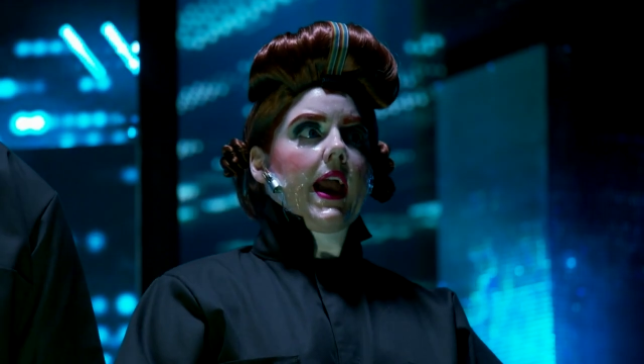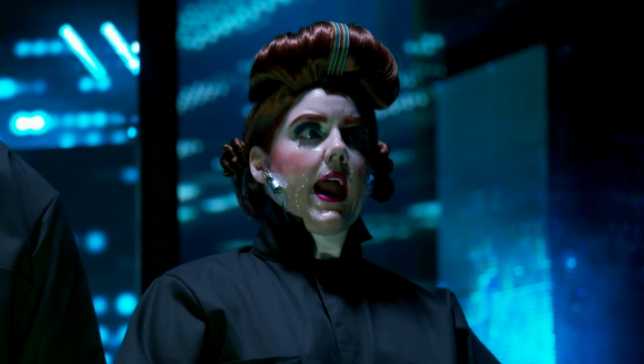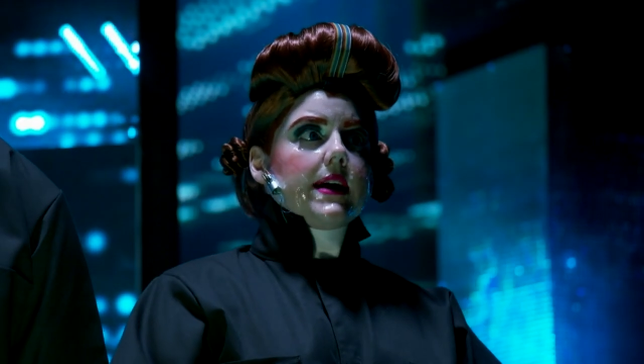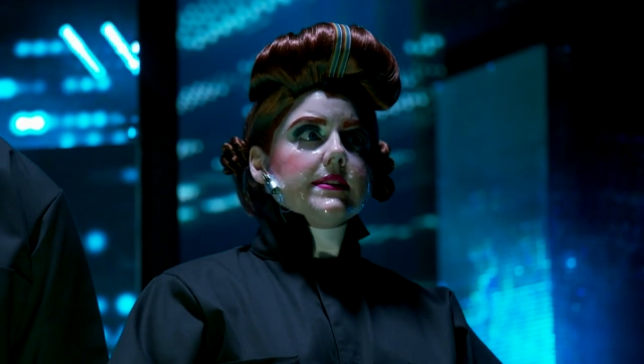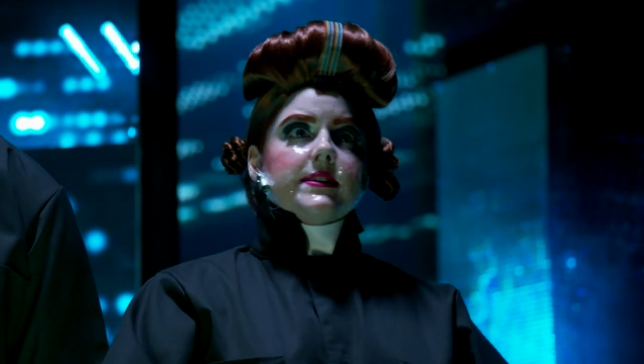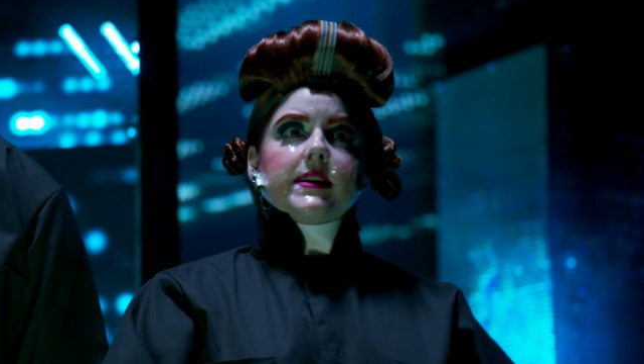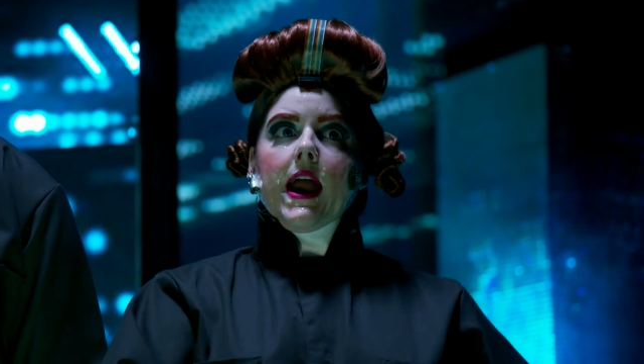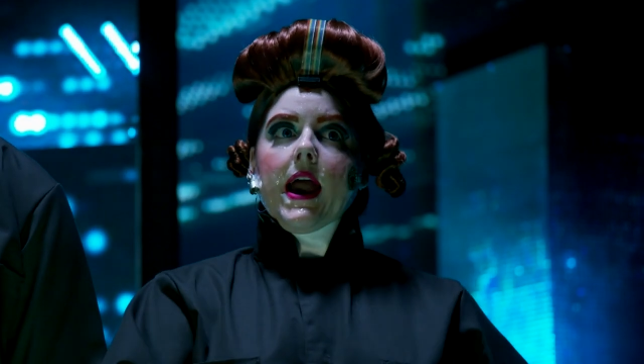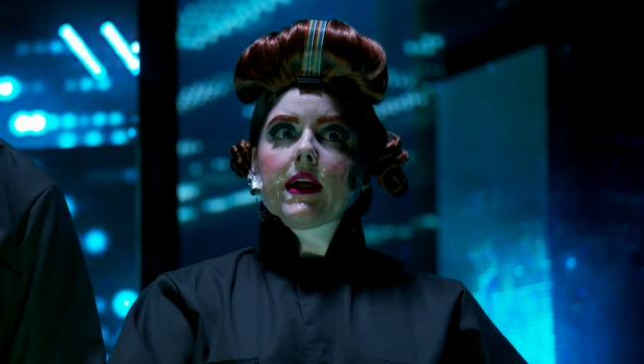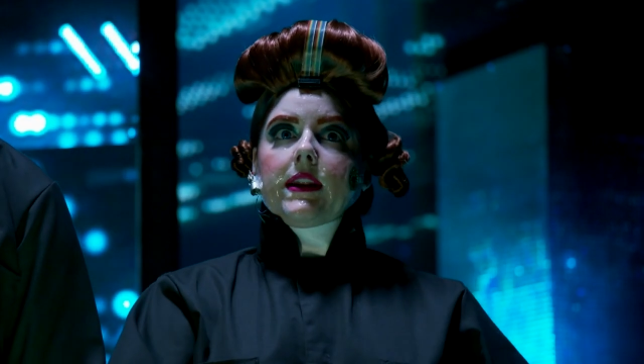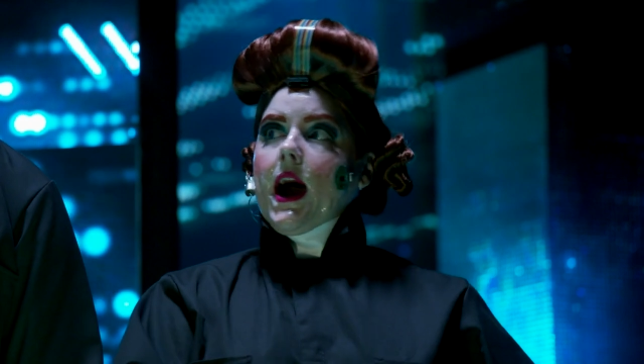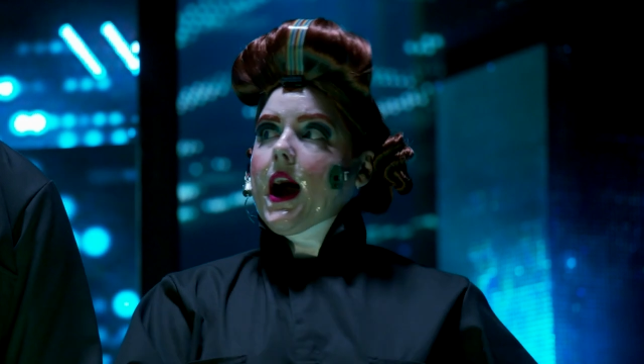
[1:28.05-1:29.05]
can't
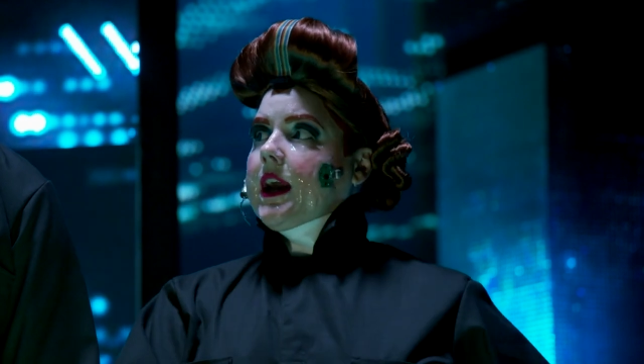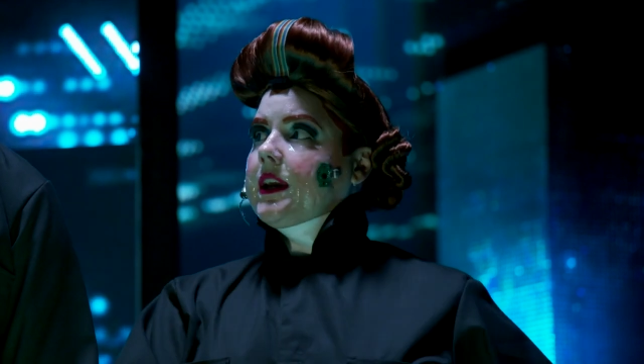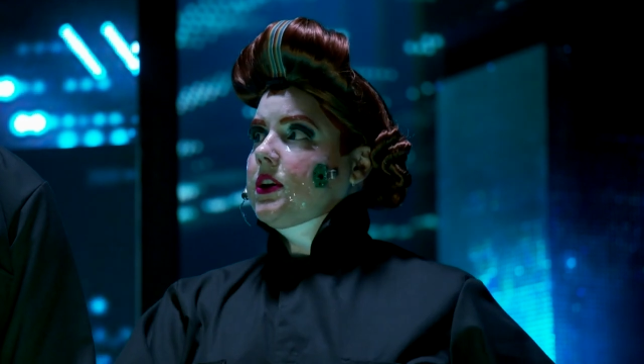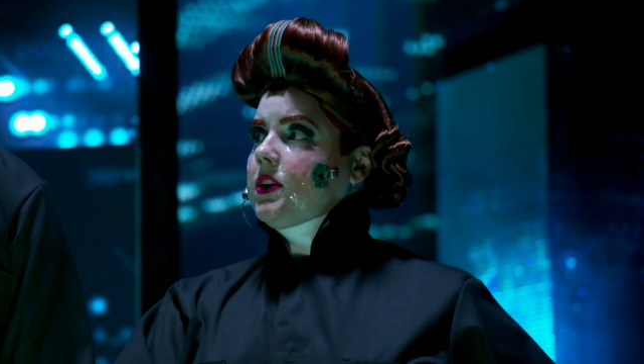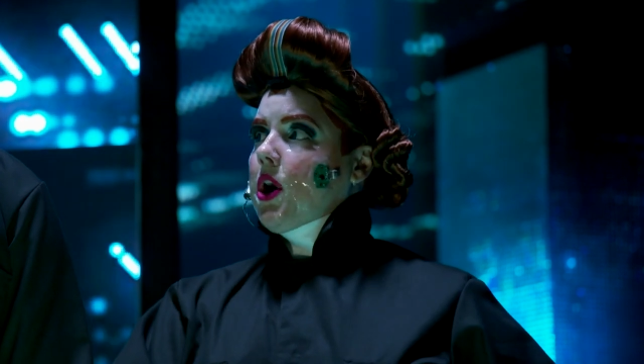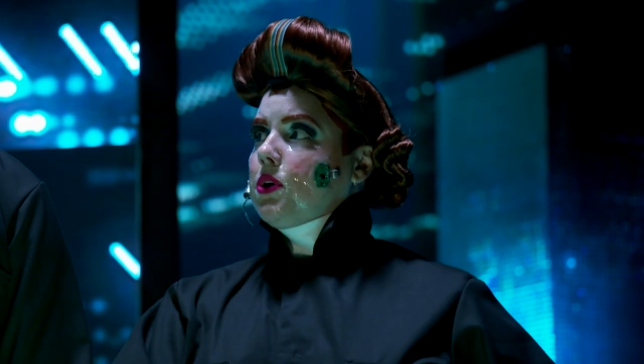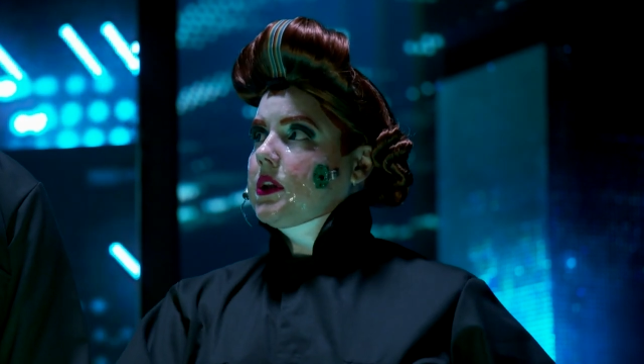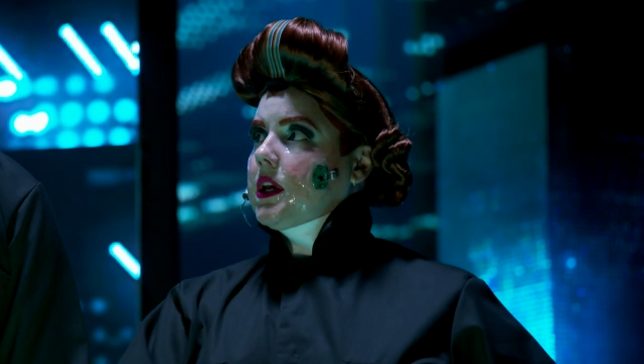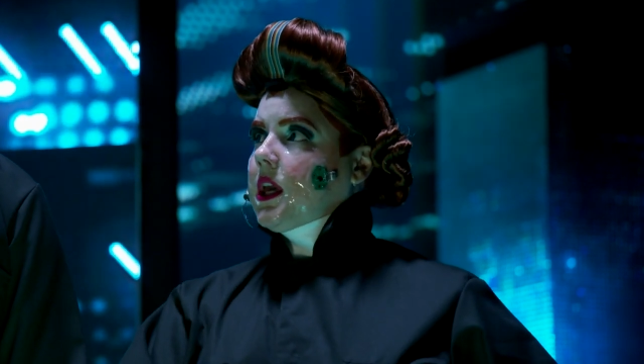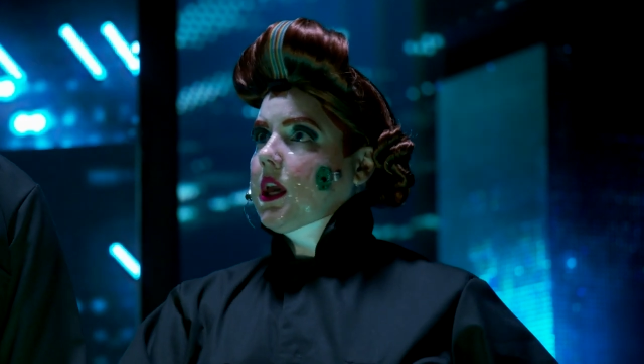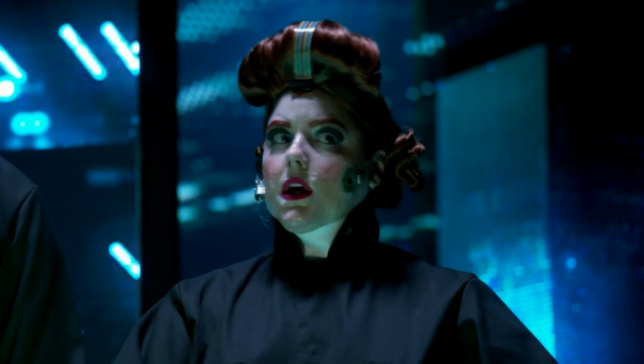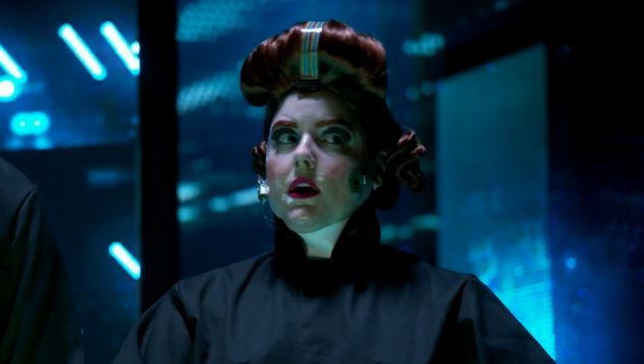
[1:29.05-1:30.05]
scan. I can only
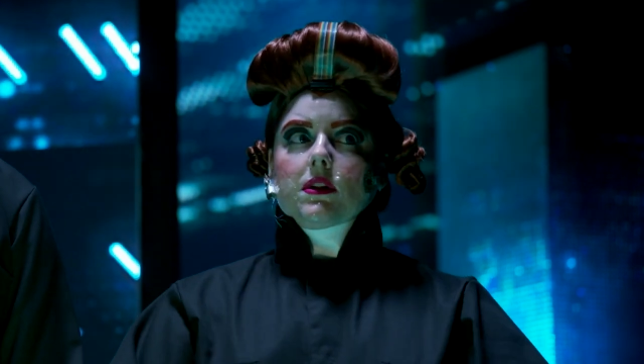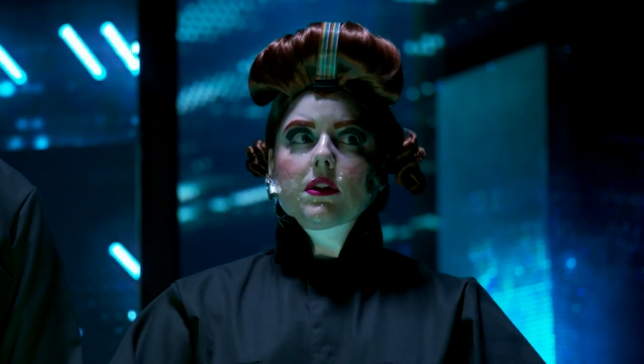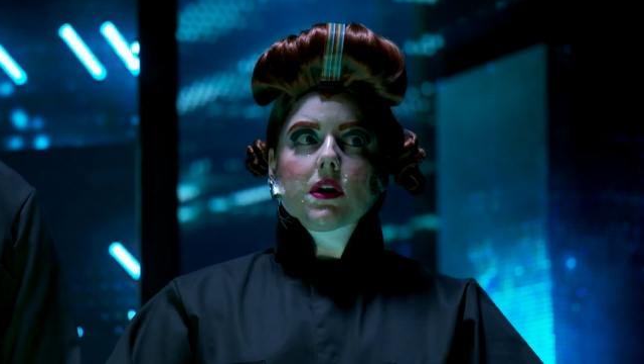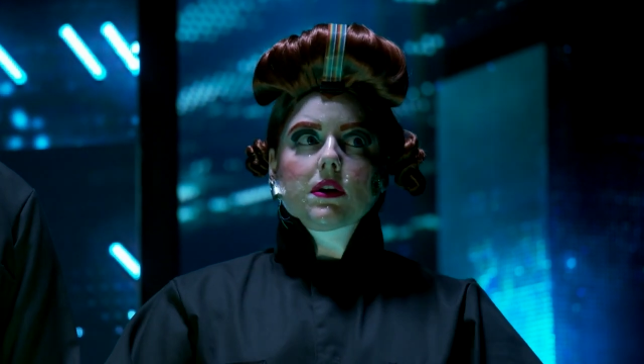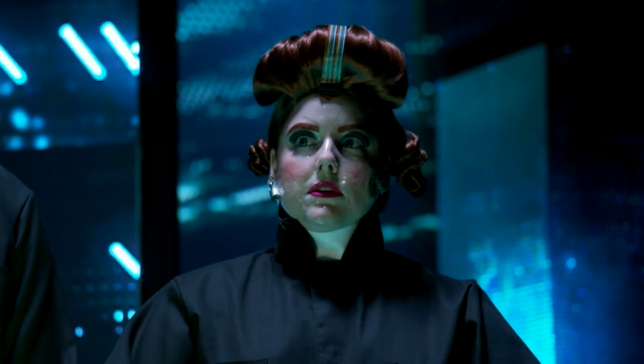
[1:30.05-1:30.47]
kill.